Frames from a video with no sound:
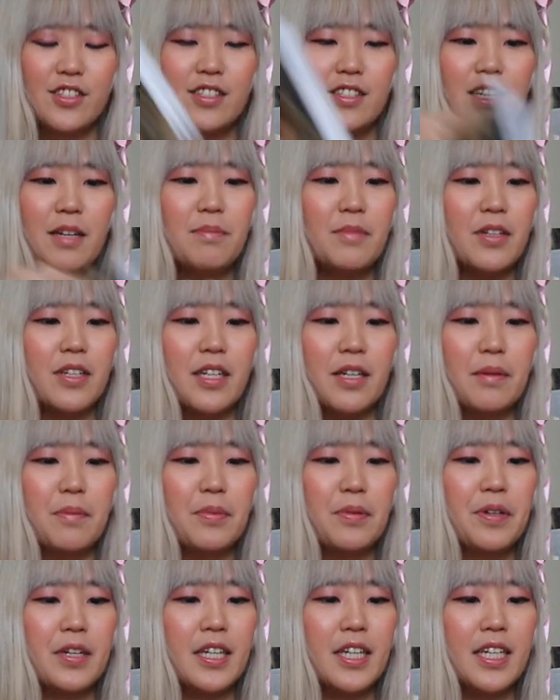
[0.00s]
them looking
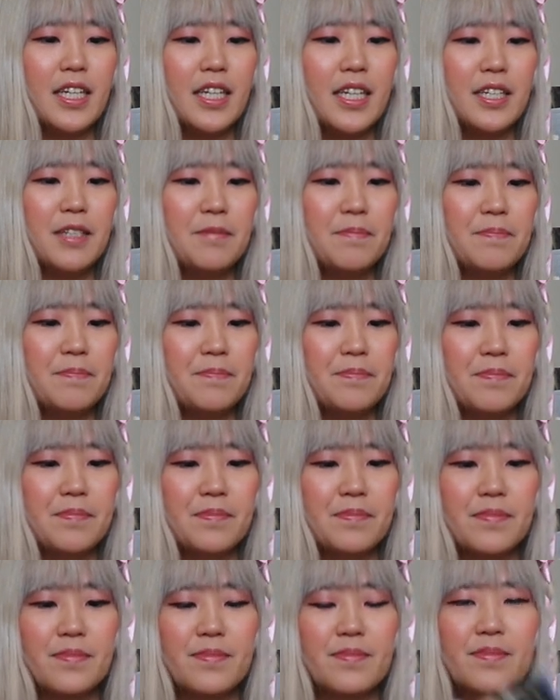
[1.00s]
pretty.
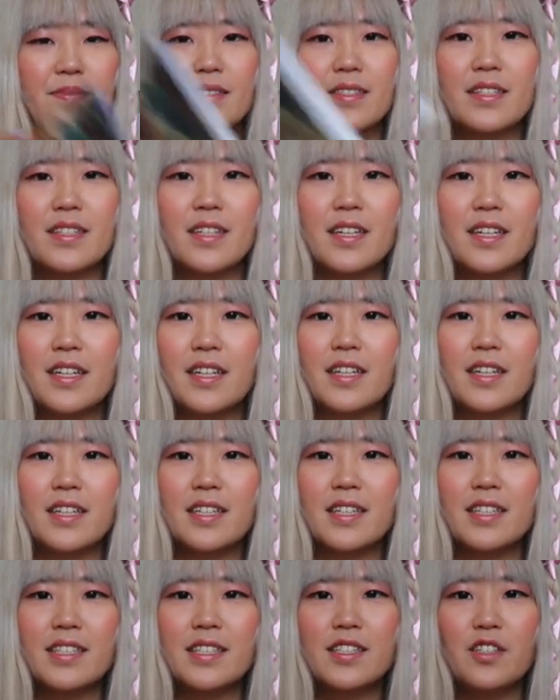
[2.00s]

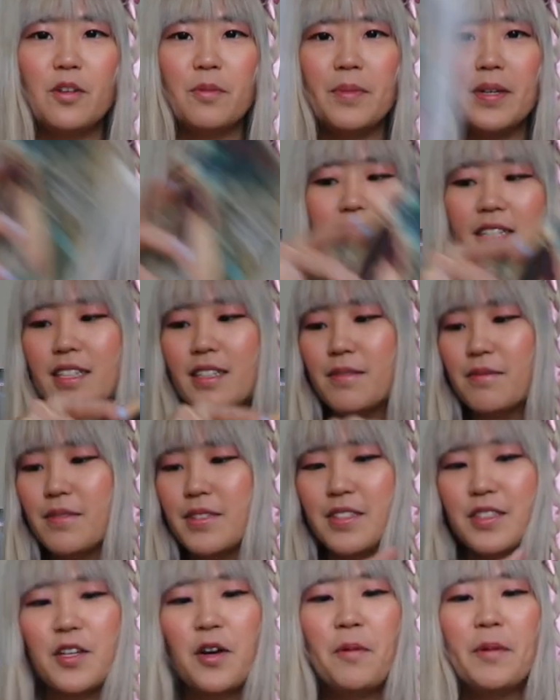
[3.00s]
So many,
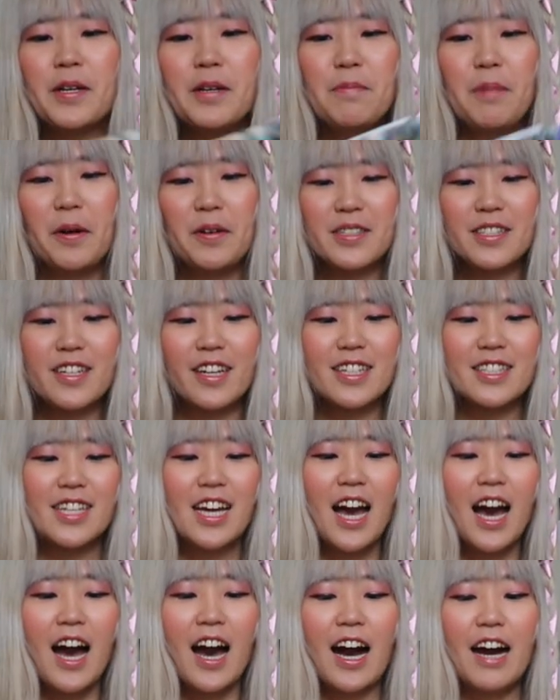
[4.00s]
so many postcards.
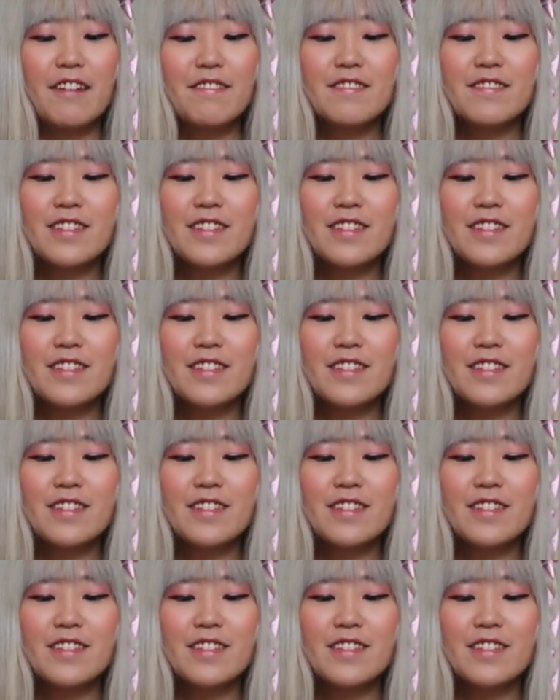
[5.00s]
I've